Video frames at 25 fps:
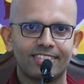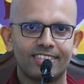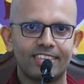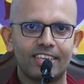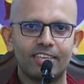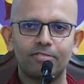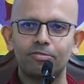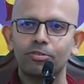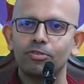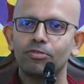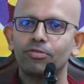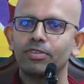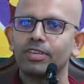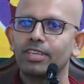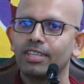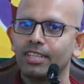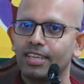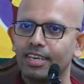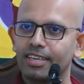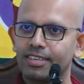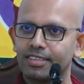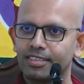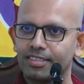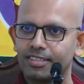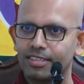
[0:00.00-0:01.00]
If you feel
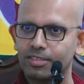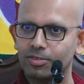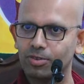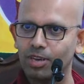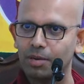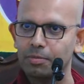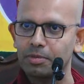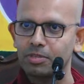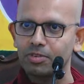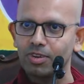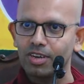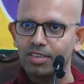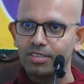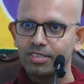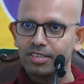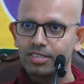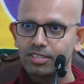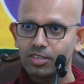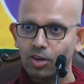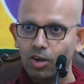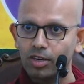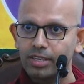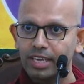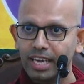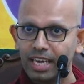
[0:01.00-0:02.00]
that the Swamin Vahanse
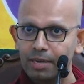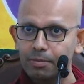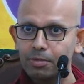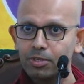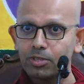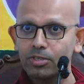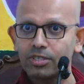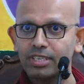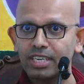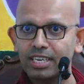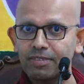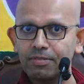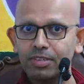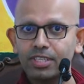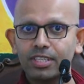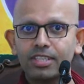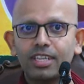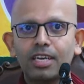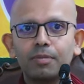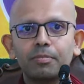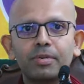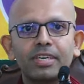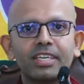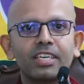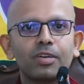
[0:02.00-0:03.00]
is not able to deliver the
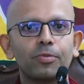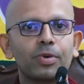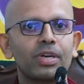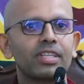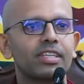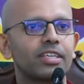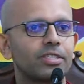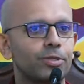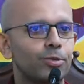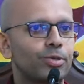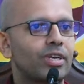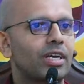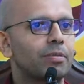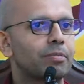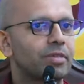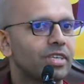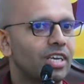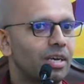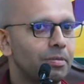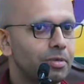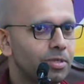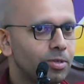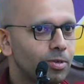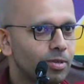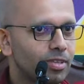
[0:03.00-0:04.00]
Dhamma in a way that you can
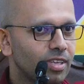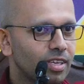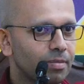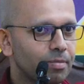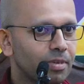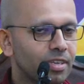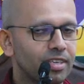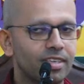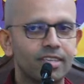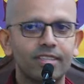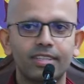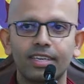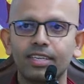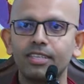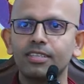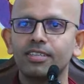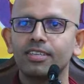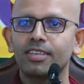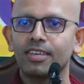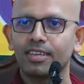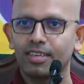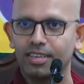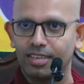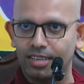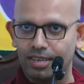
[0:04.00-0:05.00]
become a Sotapanna,
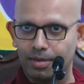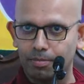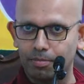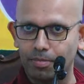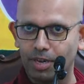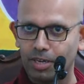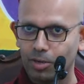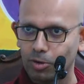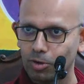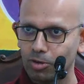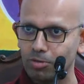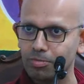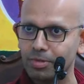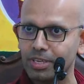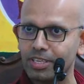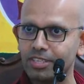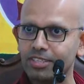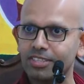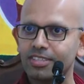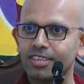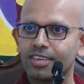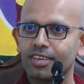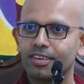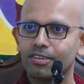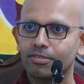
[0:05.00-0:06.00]
then by all
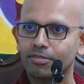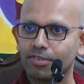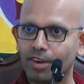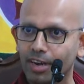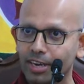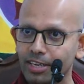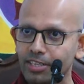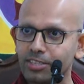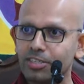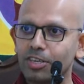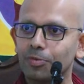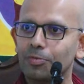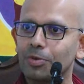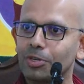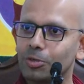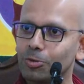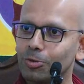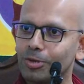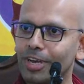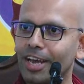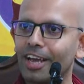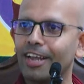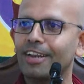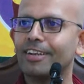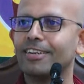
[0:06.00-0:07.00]
means find someone
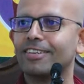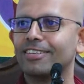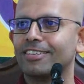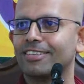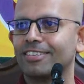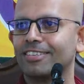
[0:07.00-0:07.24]
who can.